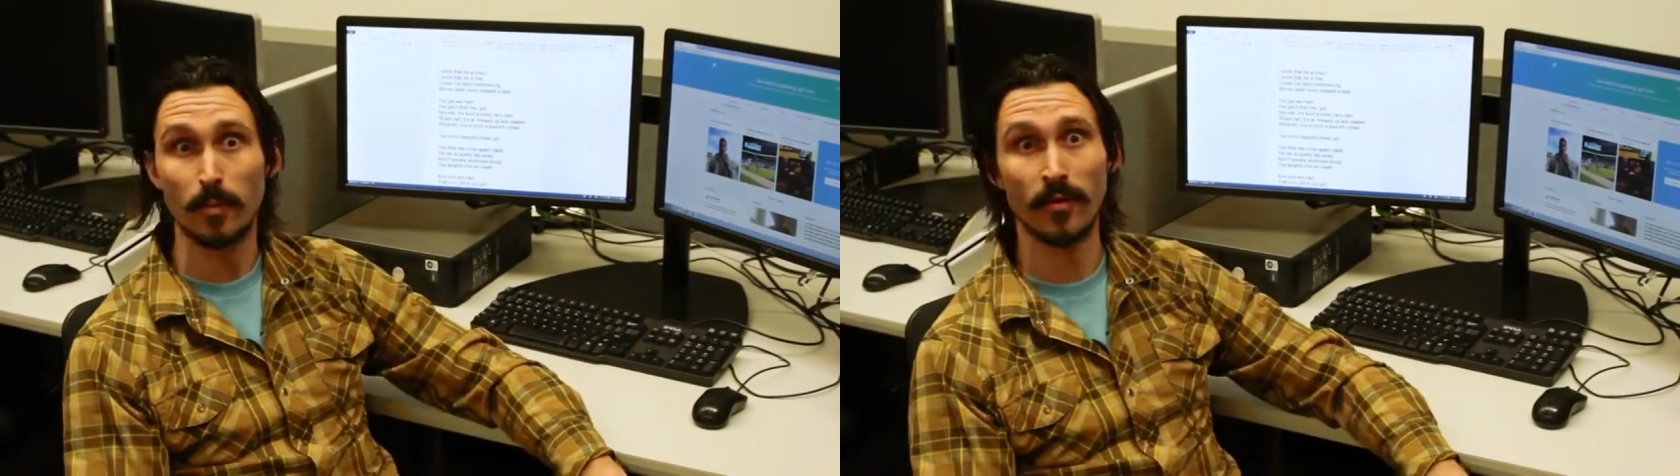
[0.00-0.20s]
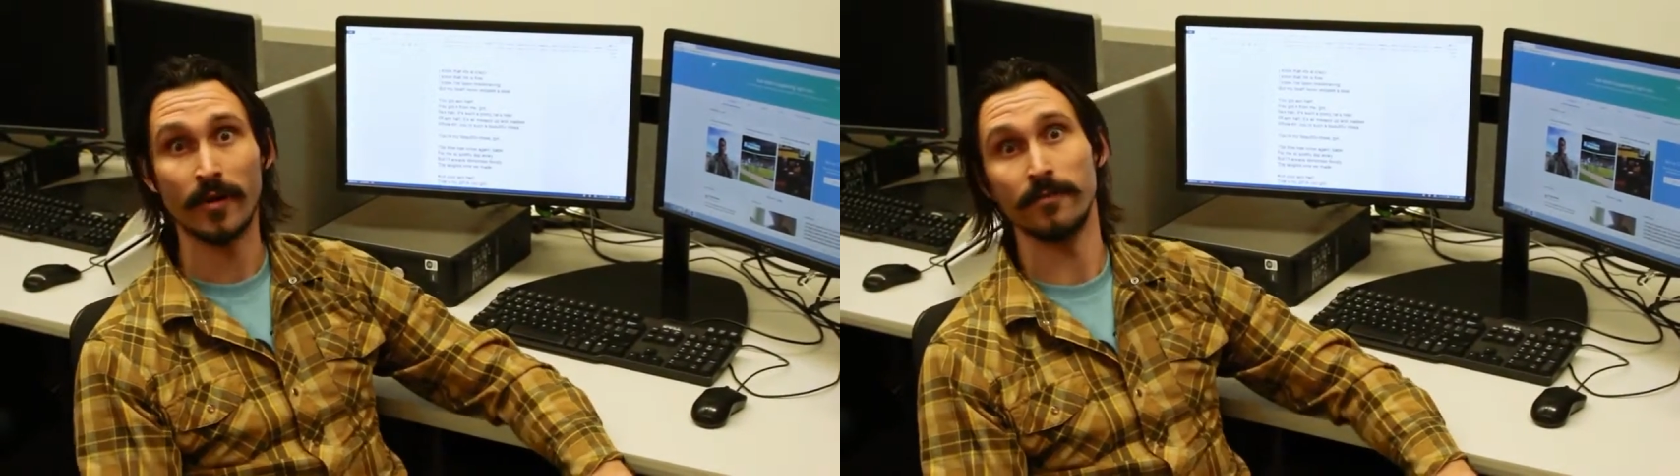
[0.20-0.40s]

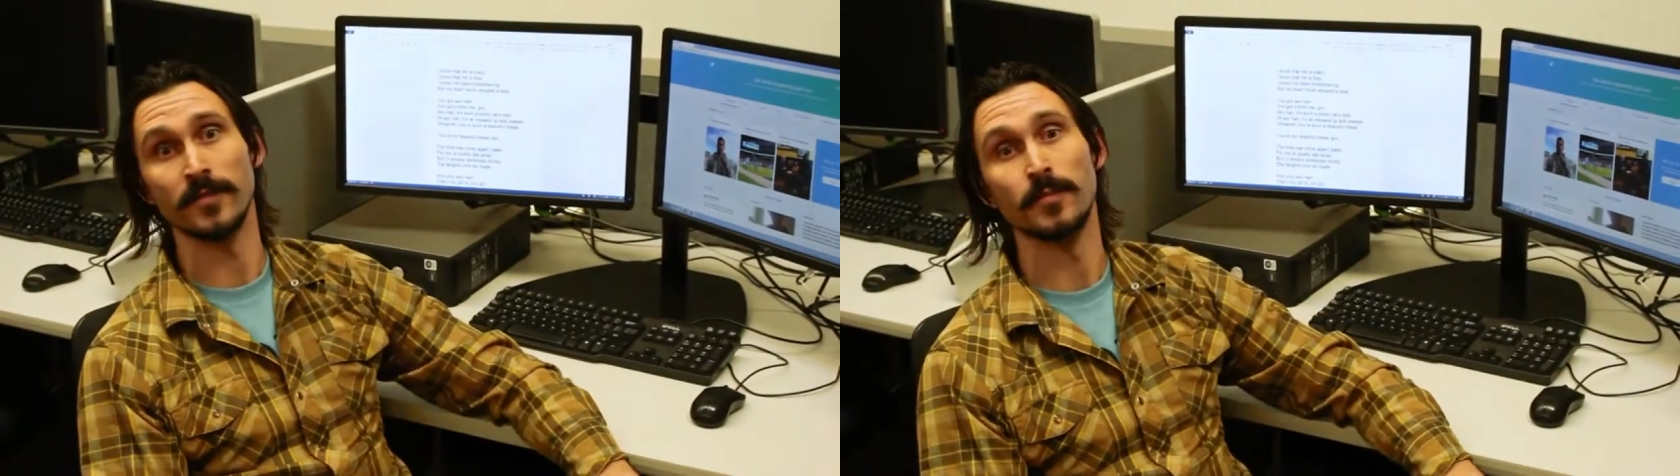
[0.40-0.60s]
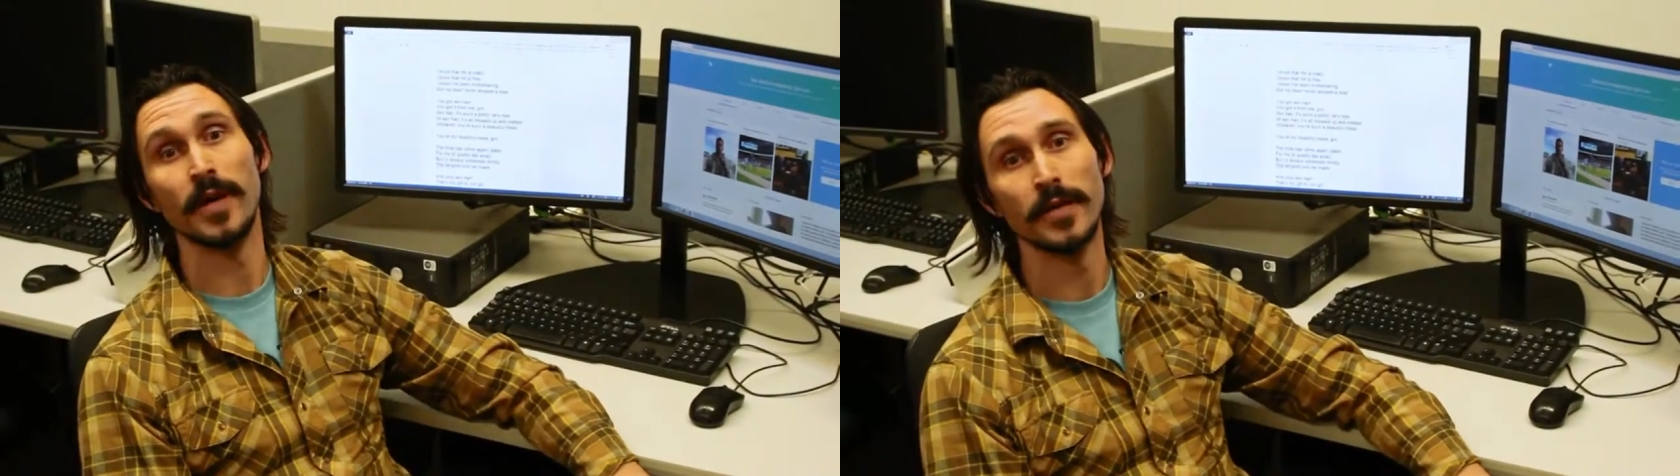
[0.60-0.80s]

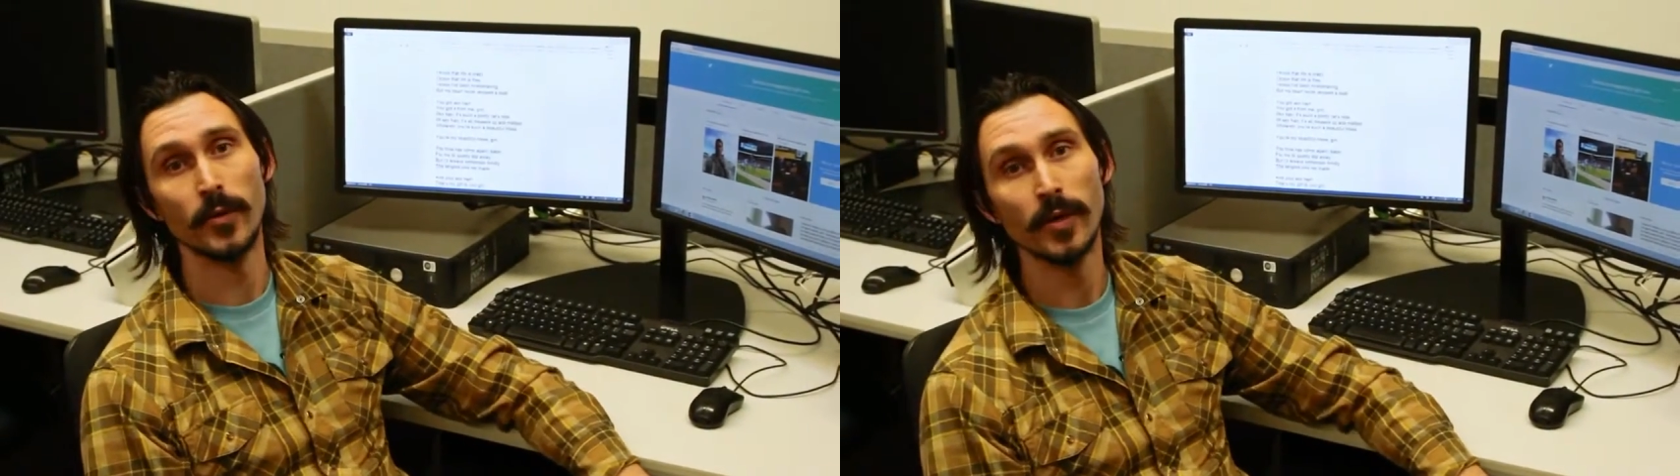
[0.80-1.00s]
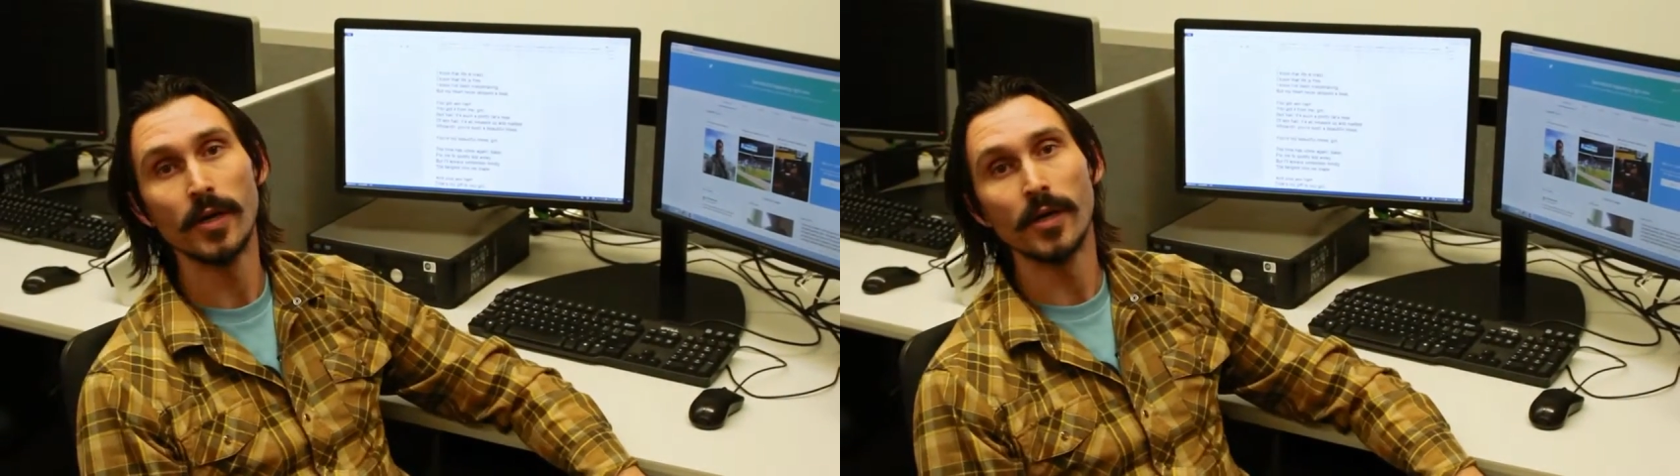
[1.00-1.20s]
breakfast
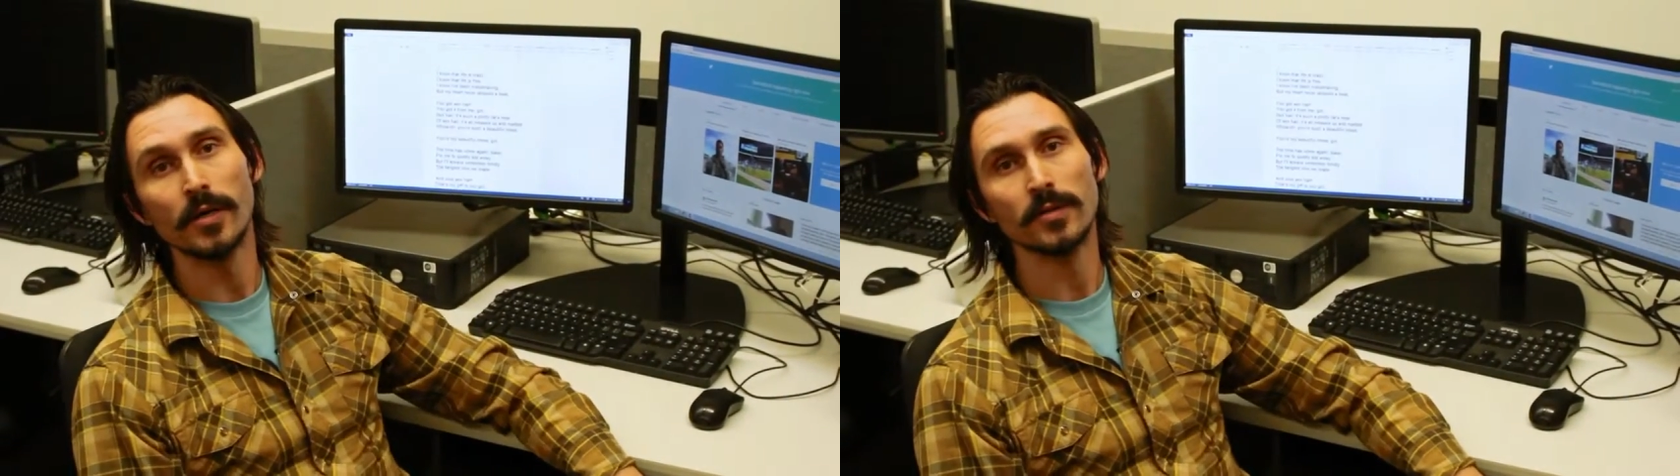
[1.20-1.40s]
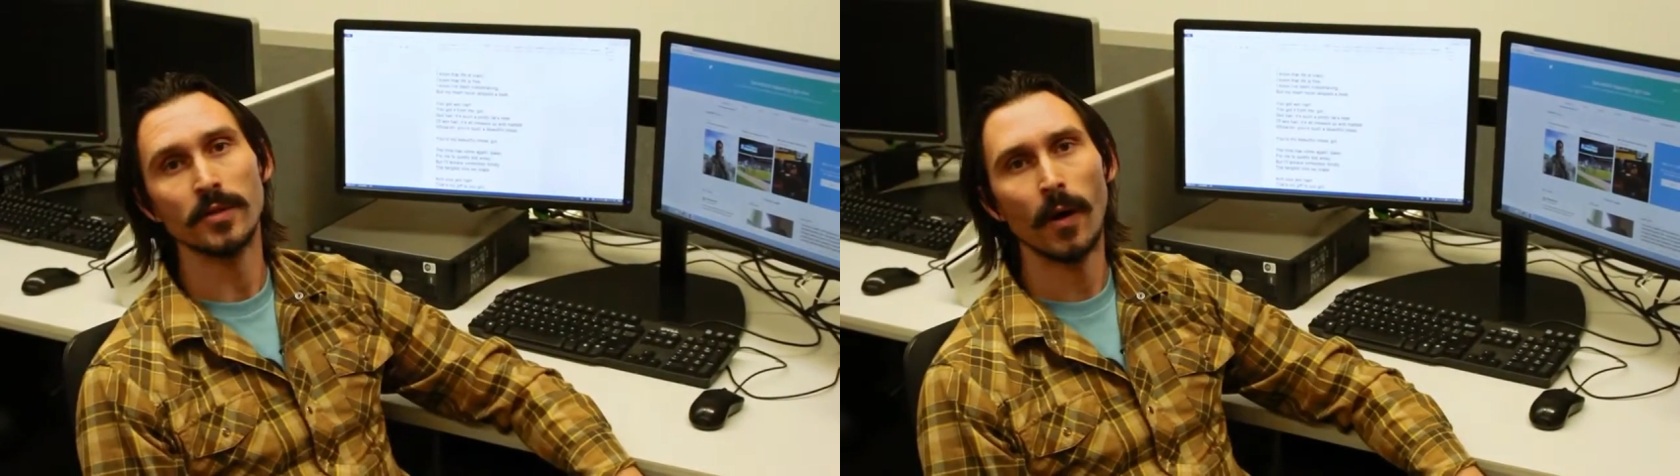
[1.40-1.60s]
menu.
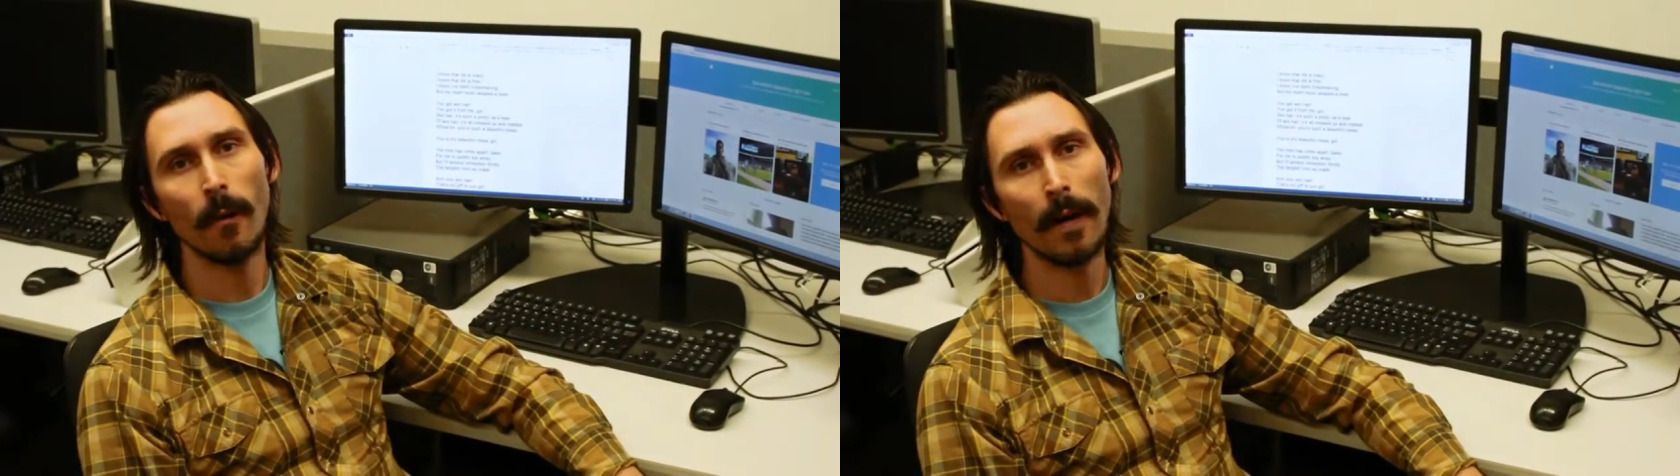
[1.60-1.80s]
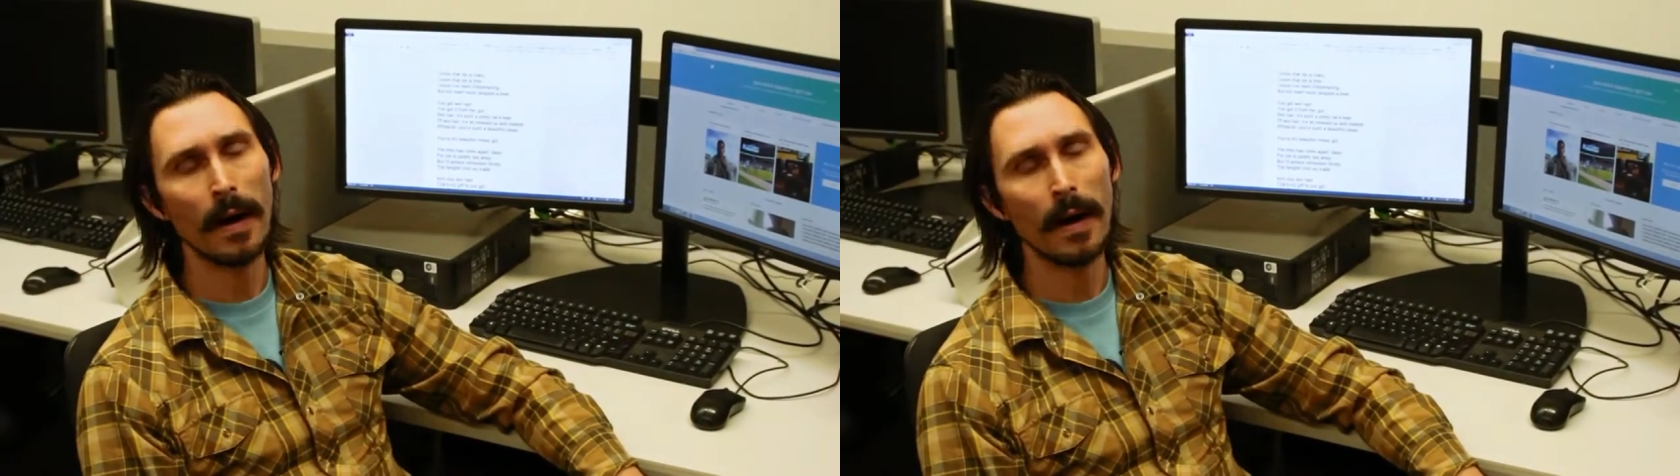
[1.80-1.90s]
So